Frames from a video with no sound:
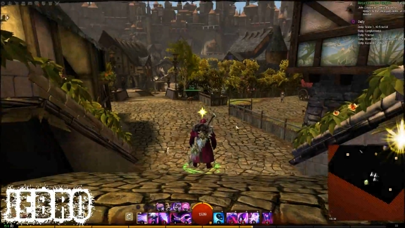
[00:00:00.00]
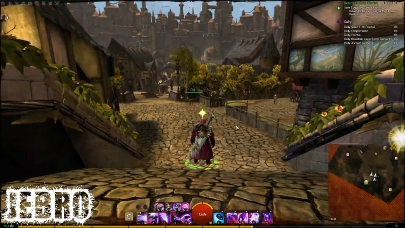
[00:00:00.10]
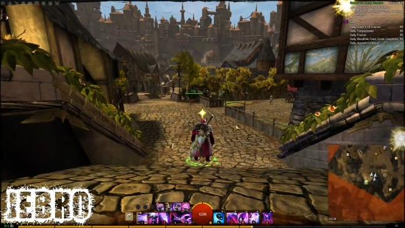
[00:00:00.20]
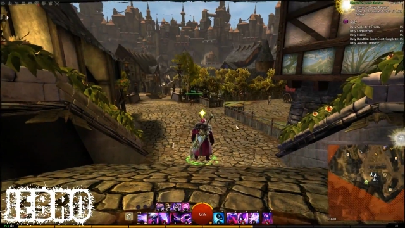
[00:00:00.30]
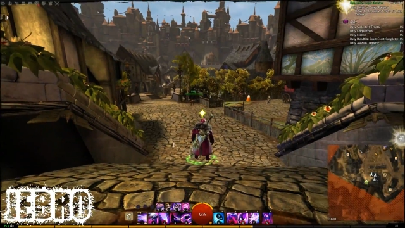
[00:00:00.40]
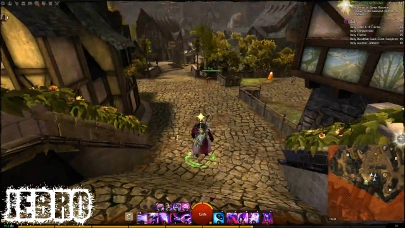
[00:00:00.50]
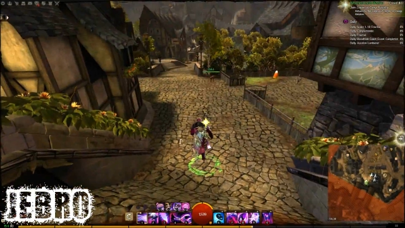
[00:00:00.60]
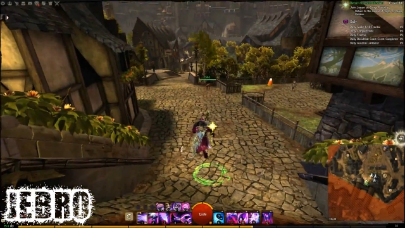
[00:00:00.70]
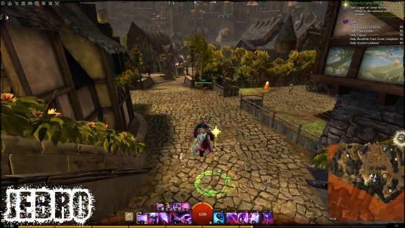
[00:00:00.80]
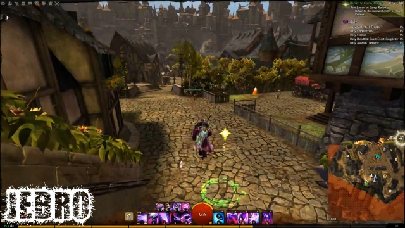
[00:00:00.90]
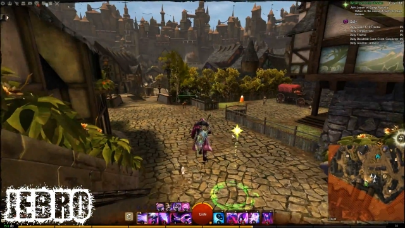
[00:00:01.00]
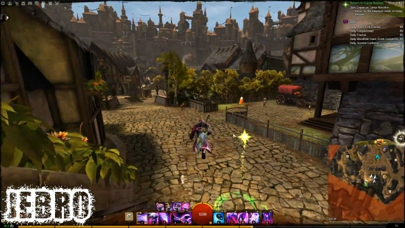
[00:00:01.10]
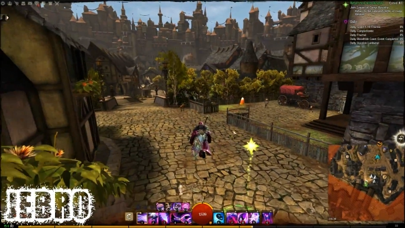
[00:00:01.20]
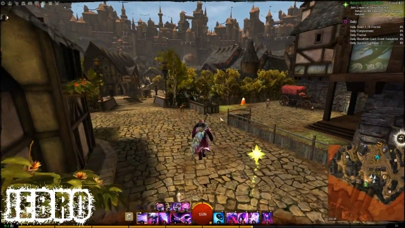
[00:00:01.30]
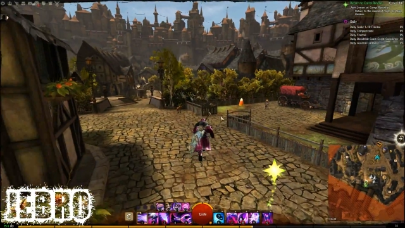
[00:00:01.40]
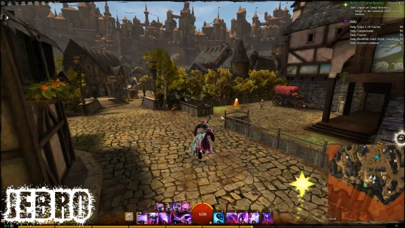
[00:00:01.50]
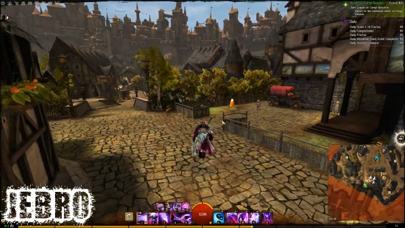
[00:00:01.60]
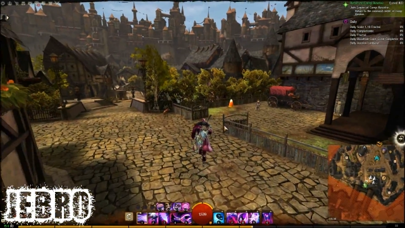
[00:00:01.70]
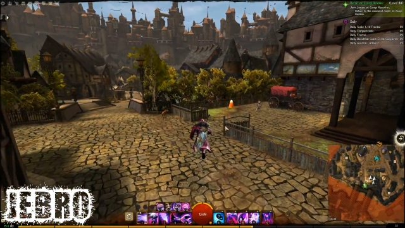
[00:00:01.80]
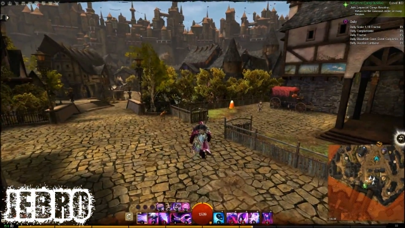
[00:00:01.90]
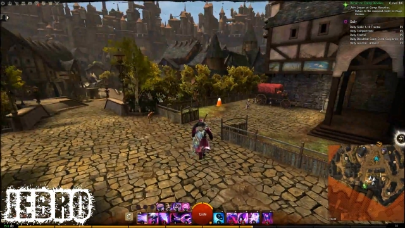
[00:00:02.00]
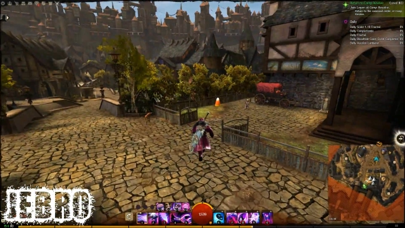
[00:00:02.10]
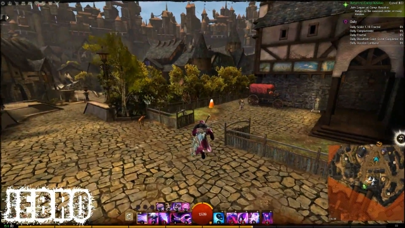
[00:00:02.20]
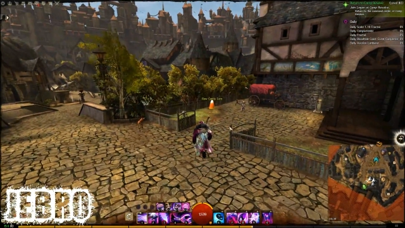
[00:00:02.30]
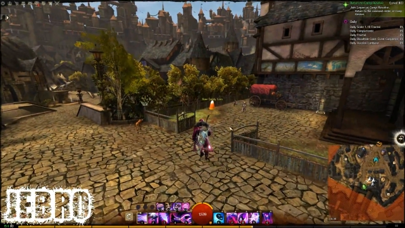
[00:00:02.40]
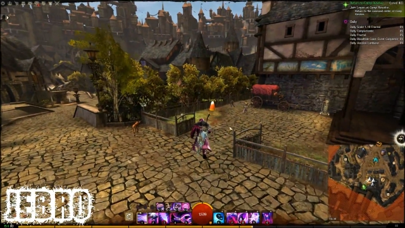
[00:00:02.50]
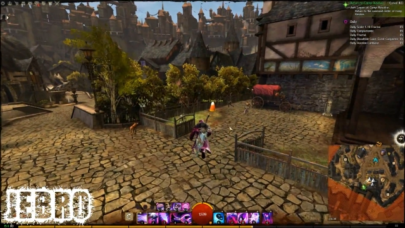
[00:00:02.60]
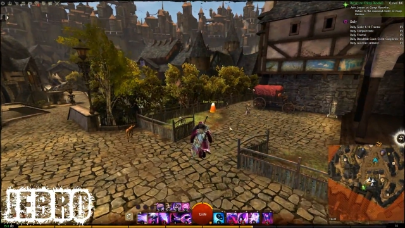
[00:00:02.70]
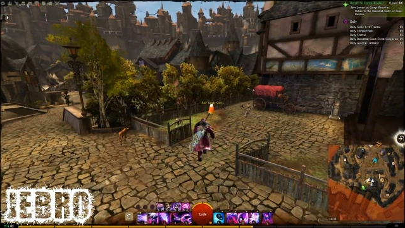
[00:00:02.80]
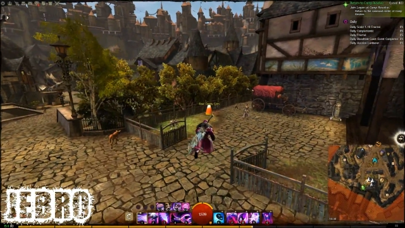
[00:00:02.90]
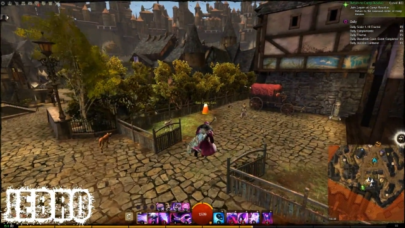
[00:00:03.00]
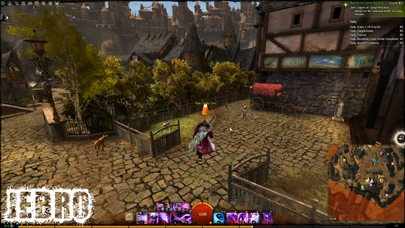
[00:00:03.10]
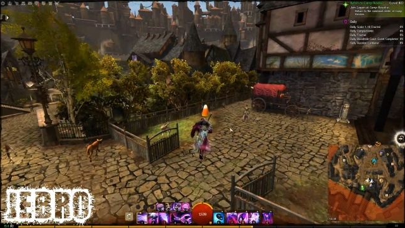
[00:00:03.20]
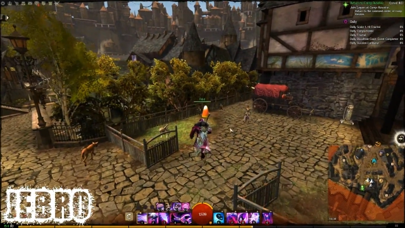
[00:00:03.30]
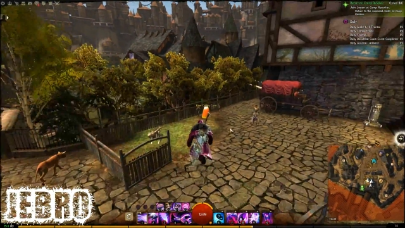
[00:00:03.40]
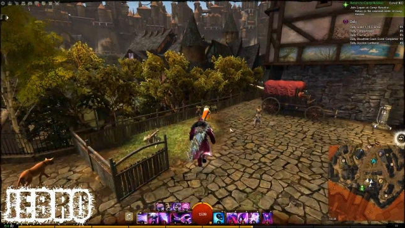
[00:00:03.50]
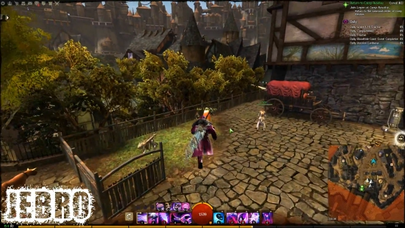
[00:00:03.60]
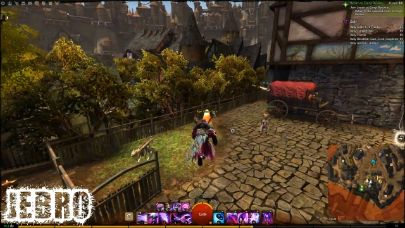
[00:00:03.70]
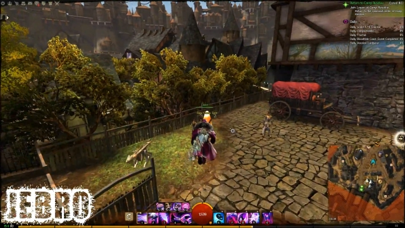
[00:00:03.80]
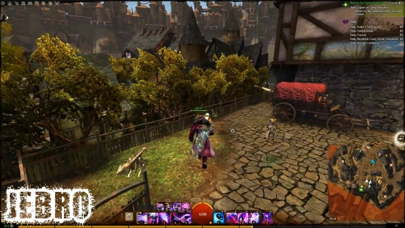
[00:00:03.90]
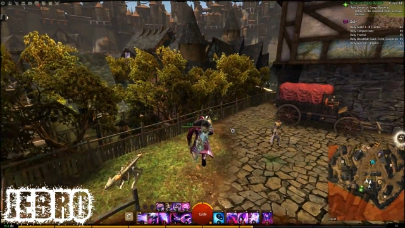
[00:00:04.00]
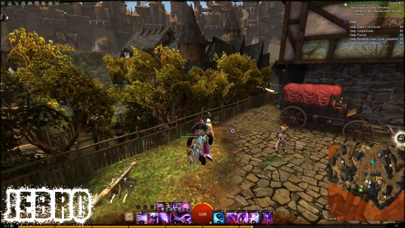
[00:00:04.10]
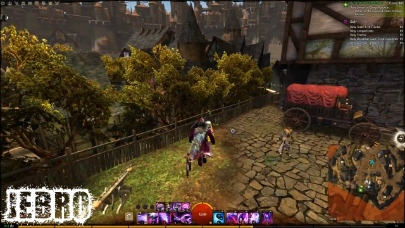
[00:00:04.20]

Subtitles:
No face is visible, so there are no lips to read.